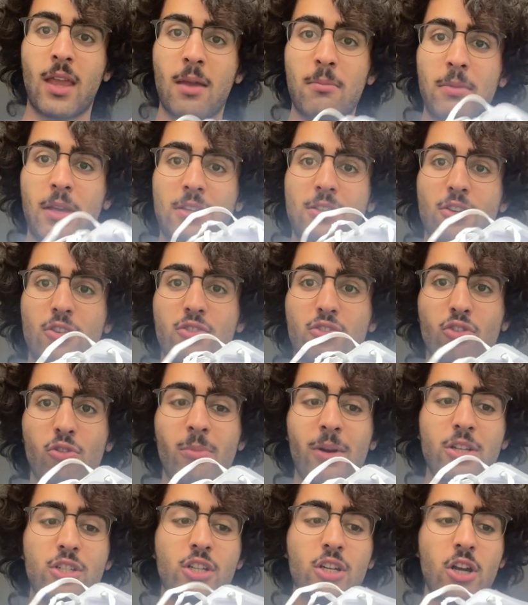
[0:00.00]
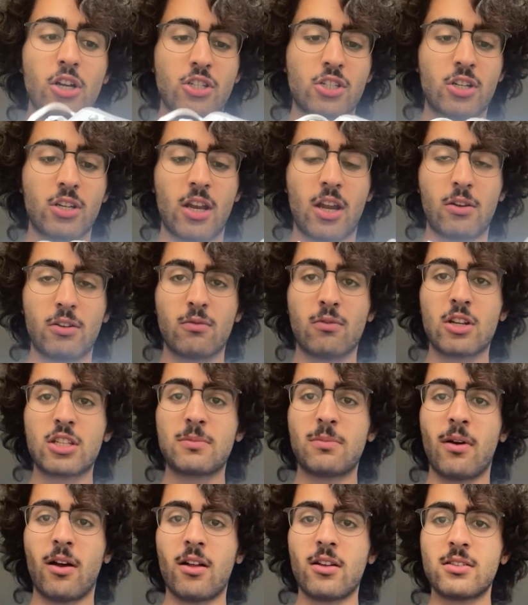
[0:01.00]
because there's so much cushion and
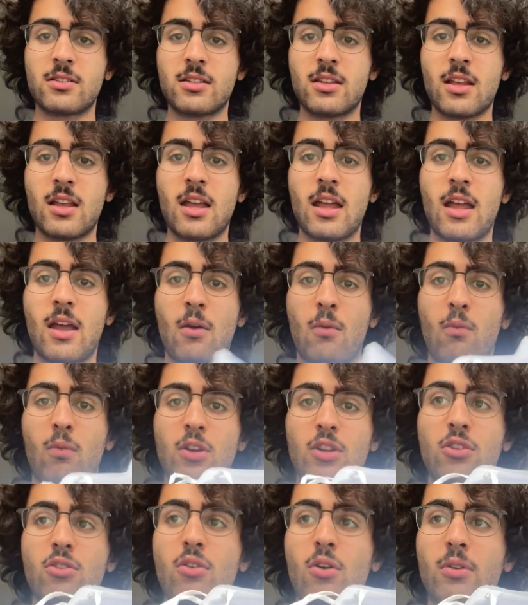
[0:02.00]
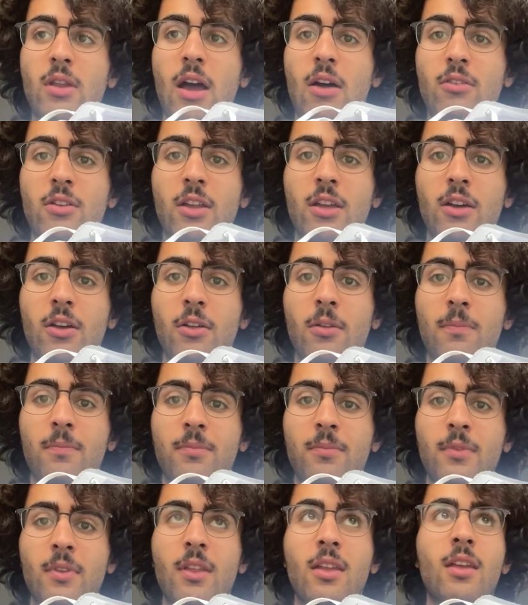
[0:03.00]
response. When you go downhill,
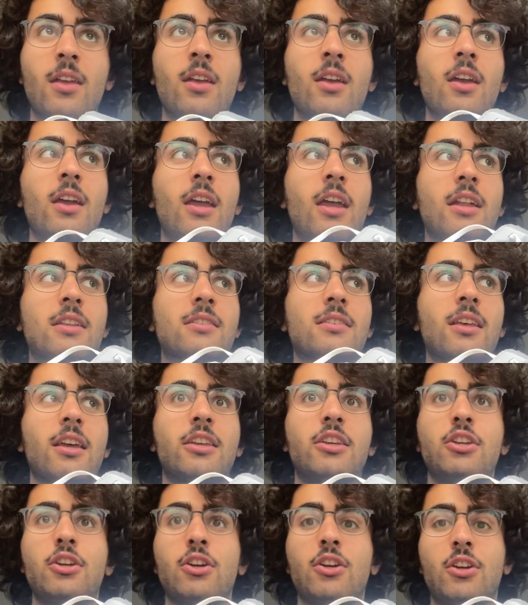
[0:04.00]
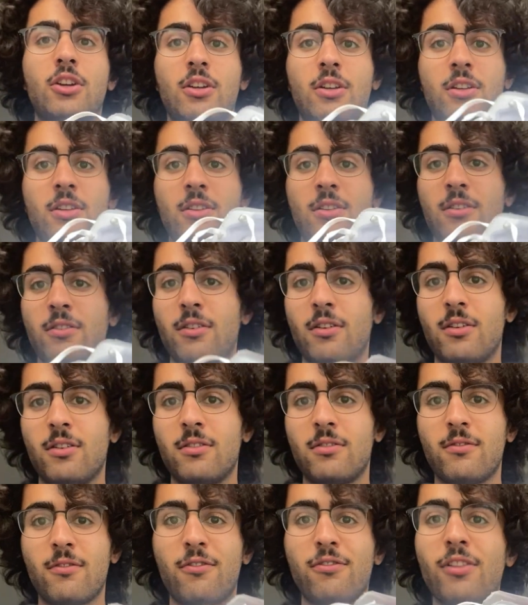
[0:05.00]
it's like you're
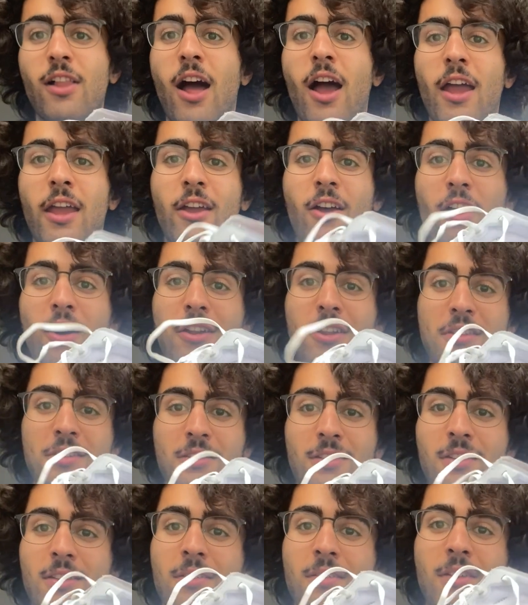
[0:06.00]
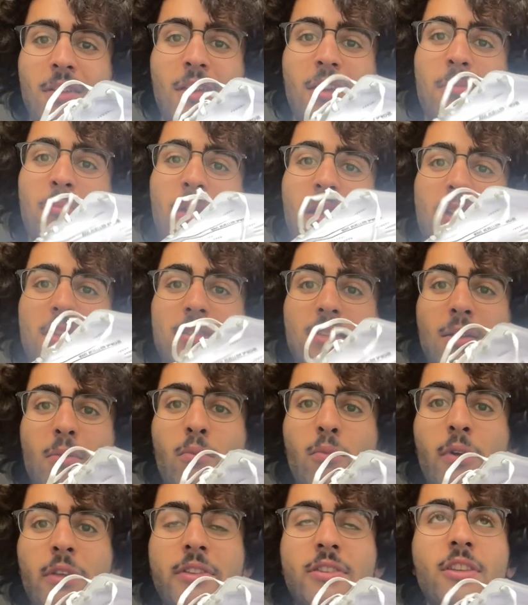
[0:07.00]
flying, honestly. Because
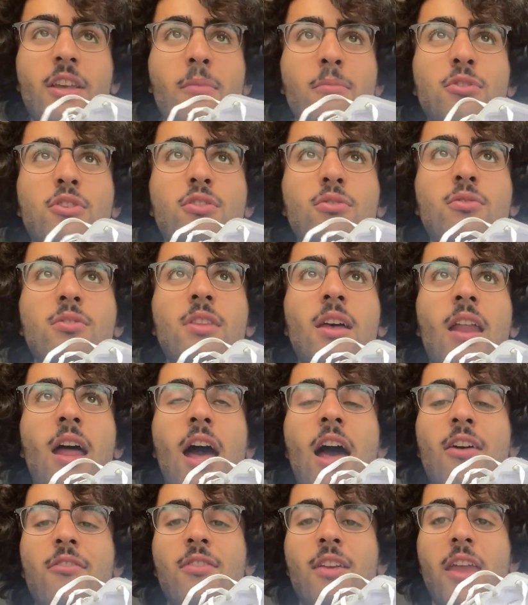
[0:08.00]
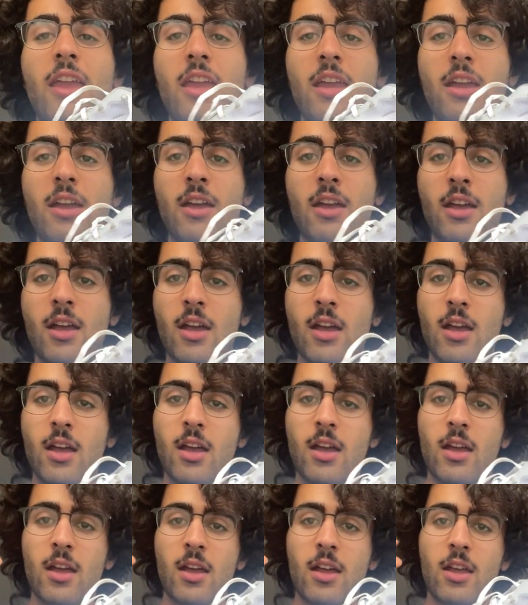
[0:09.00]
with some shoes that have a
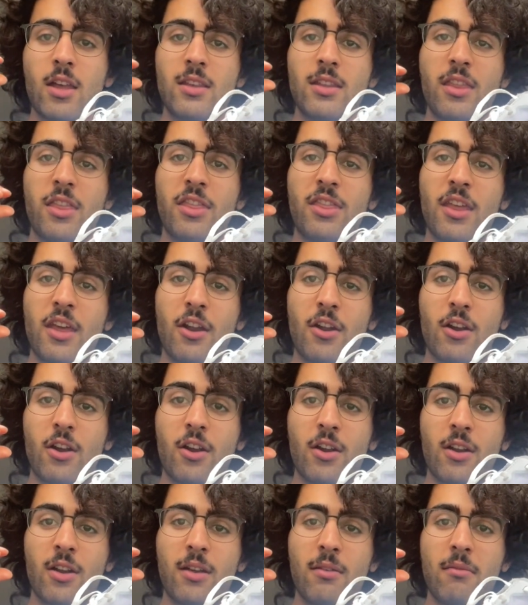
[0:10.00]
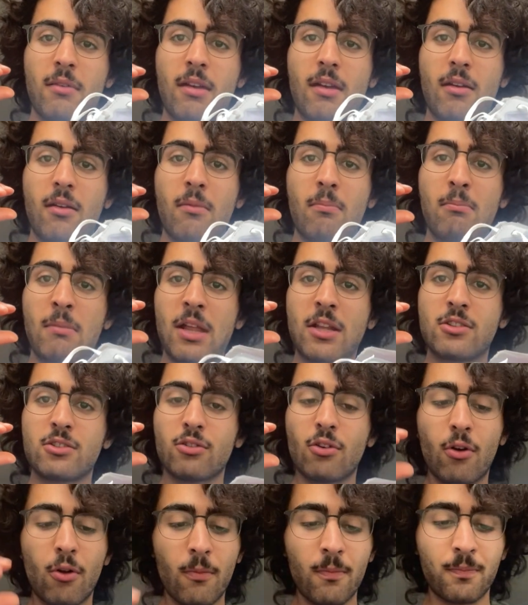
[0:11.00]
thinner
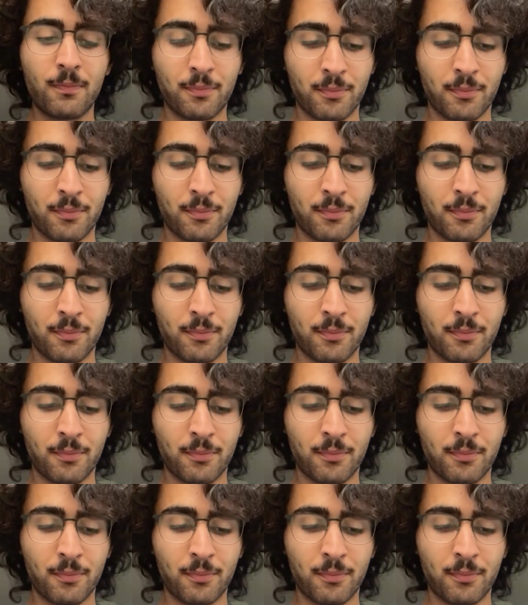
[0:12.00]
midsole,